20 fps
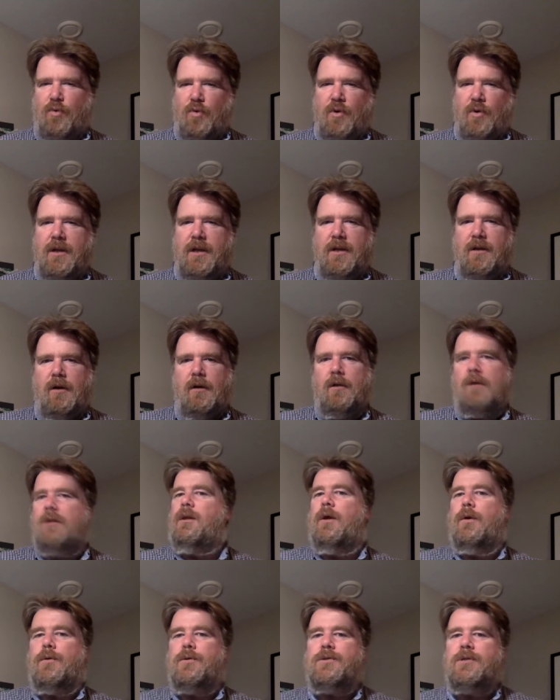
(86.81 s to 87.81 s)
pretty darn
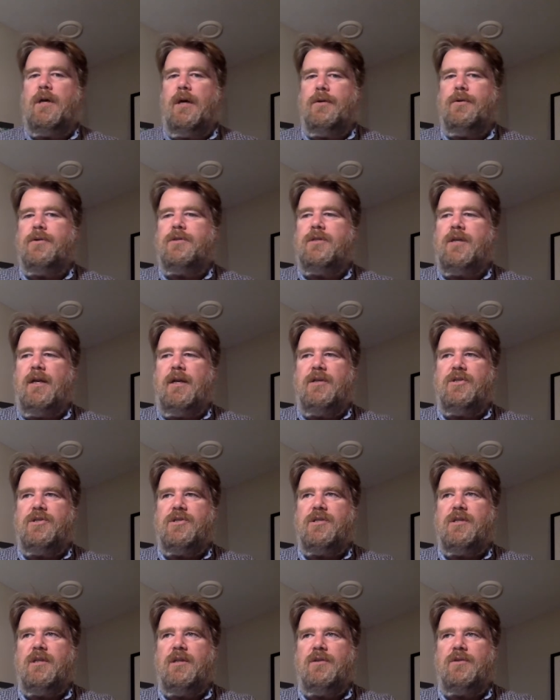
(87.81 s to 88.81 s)
close to understanding
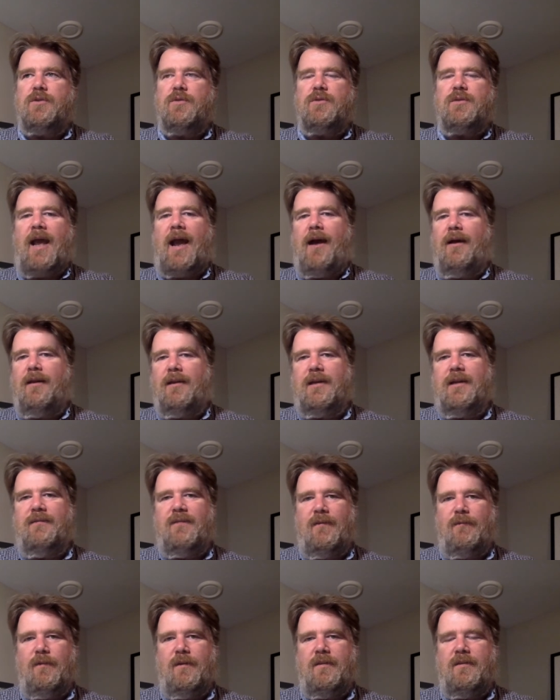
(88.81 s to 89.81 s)
just the totality of
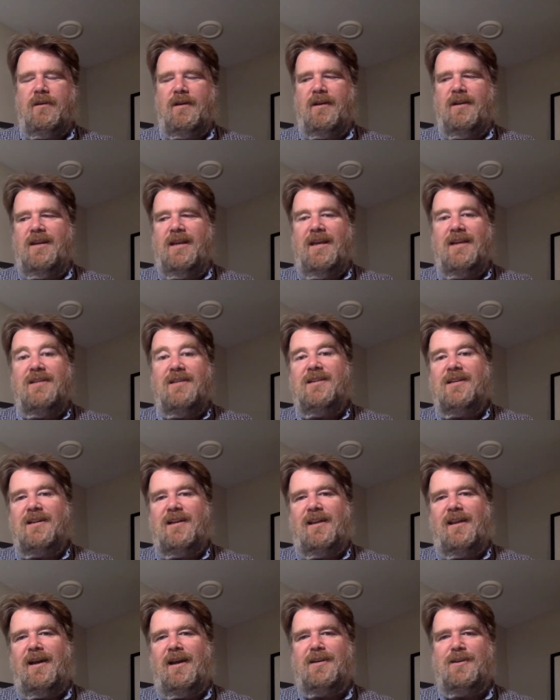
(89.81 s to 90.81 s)
everything needed to
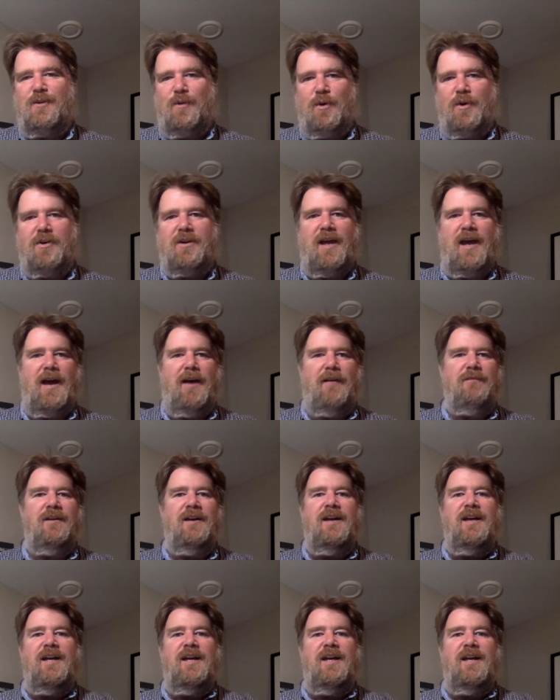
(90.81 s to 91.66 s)
collect in order to have